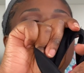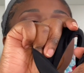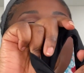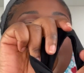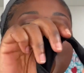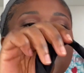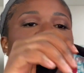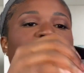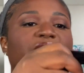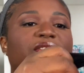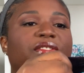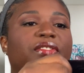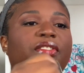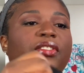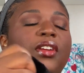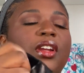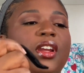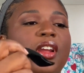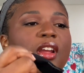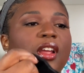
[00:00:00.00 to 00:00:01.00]
kind of
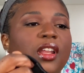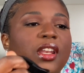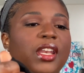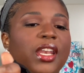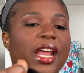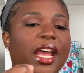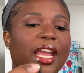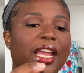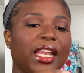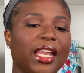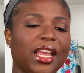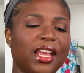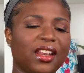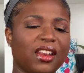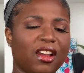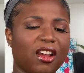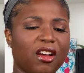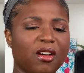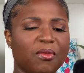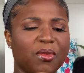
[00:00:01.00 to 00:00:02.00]
nylon
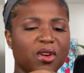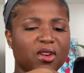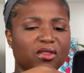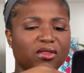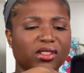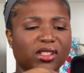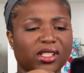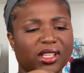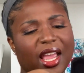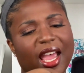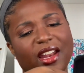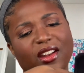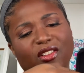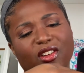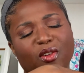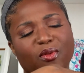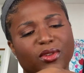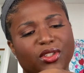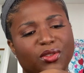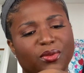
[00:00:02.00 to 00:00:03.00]
almost, I don't
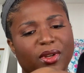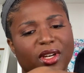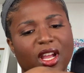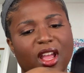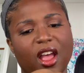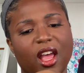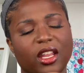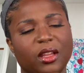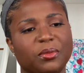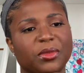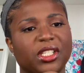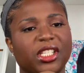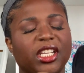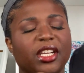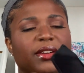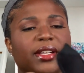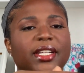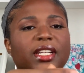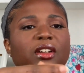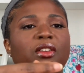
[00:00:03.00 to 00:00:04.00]
know what you want to call it,
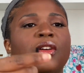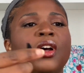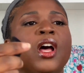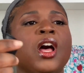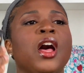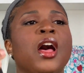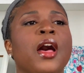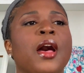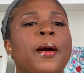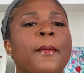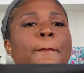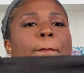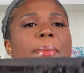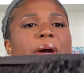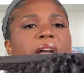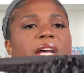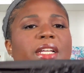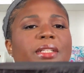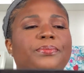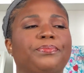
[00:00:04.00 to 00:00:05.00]
material,
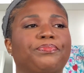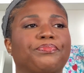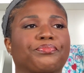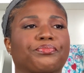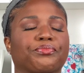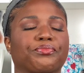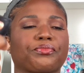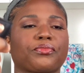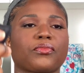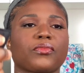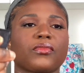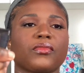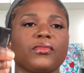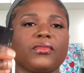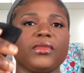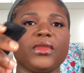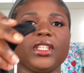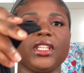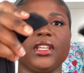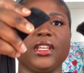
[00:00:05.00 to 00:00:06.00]
but
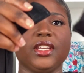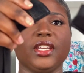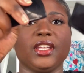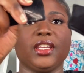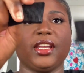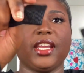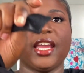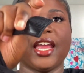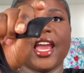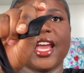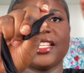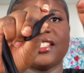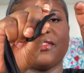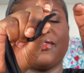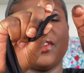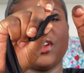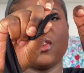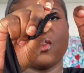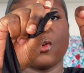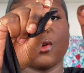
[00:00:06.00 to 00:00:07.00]
it has a
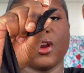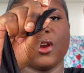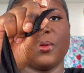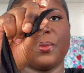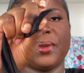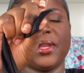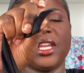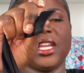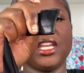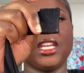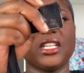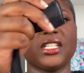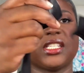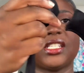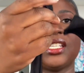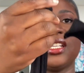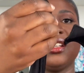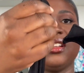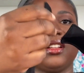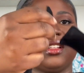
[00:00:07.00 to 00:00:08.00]
Velcro
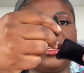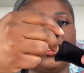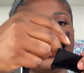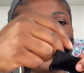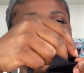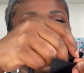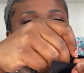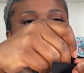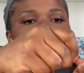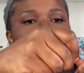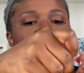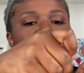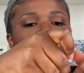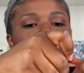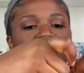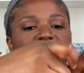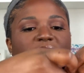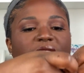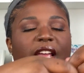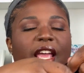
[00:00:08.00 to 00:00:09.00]
piece that
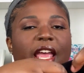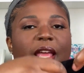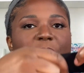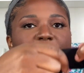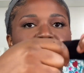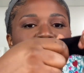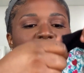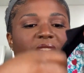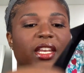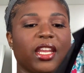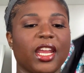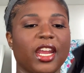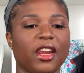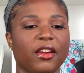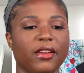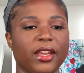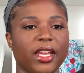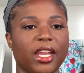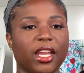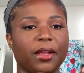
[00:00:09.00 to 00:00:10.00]
closes the headband
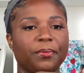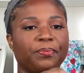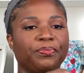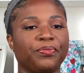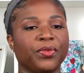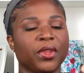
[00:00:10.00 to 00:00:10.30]
area.